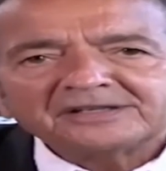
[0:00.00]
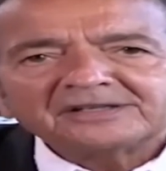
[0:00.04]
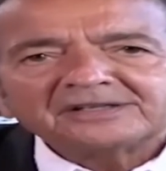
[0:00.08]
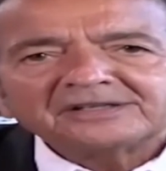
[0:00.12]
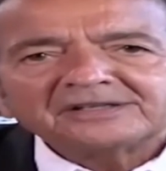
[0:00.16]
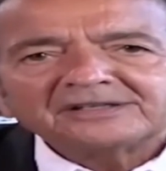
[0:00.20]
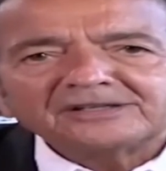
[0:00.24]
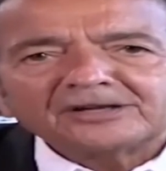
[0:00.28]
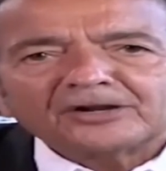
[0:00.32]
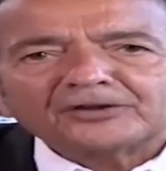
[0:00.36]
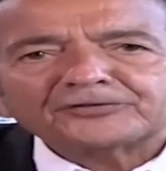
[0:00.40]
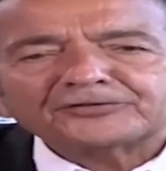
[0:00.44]

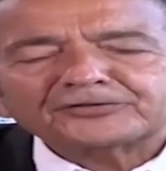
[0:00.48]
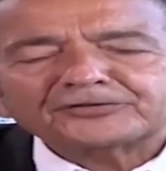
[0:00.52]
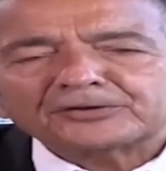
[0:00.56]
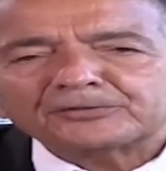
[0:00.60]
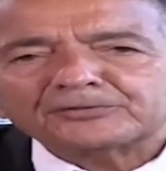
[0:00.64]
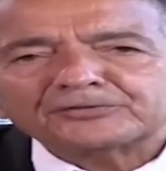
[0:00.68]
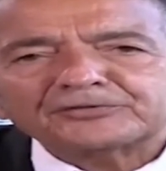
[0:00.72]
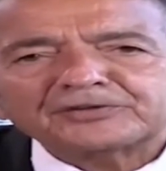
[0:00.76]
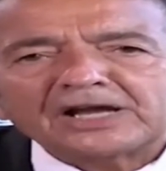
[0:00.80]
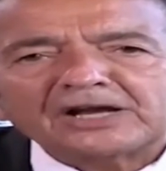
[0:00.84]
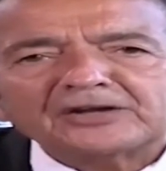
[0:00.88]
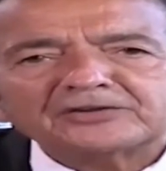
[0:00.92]
This thing
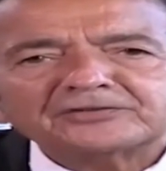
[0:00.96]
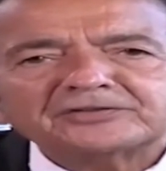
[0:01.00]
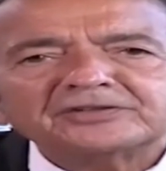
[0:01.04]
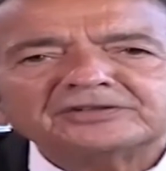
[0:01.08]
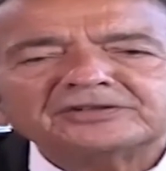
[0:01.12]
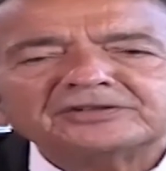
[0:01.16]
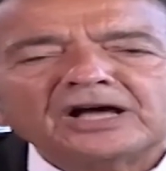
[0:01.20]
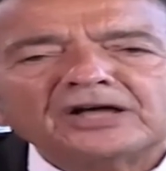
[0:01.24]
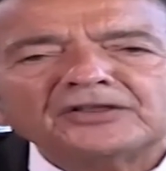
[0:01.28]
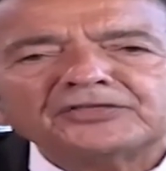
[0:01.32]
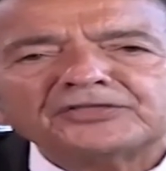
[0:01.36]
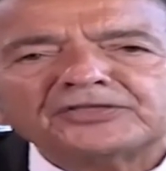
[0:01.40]
was down to
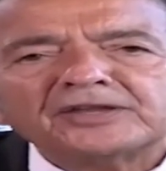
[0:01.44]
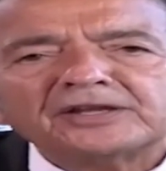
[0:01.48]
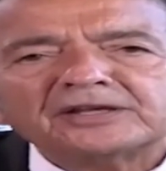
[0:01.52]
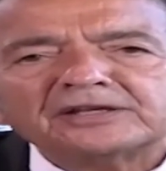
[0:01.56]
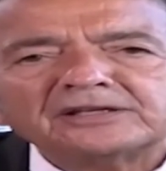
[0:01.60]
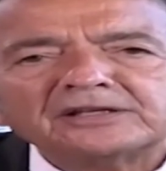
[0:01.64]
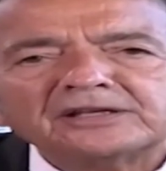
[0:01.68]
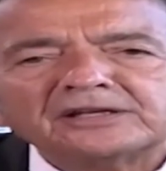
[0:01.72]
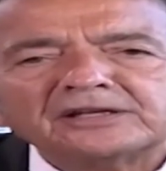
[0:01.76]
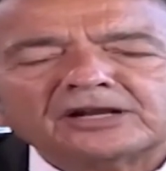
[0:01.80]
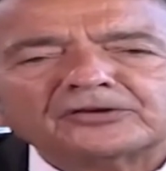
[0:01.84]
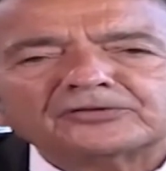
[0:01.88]

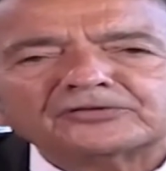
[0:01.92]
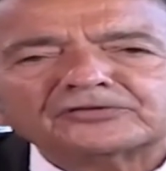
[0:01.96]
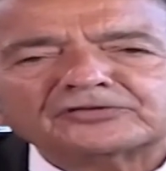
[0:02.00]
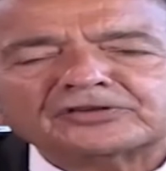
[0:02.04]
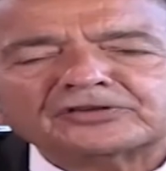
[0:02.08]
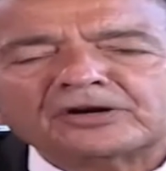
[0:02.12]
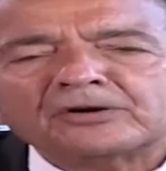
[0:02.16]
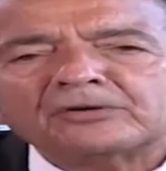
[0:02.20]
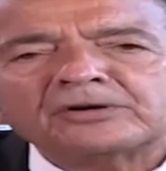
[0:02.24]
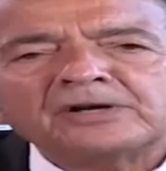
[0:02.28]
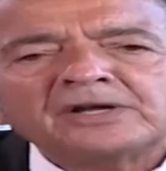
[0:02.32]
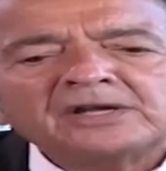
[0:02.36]
nothing,
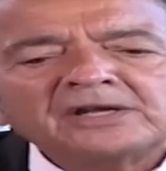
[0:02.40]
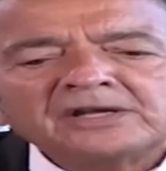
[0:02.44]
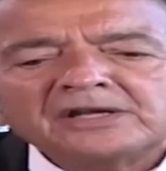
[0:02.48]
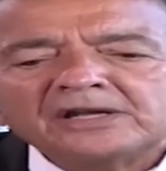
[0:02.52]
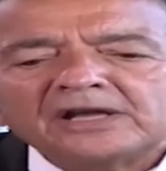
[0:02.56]
So,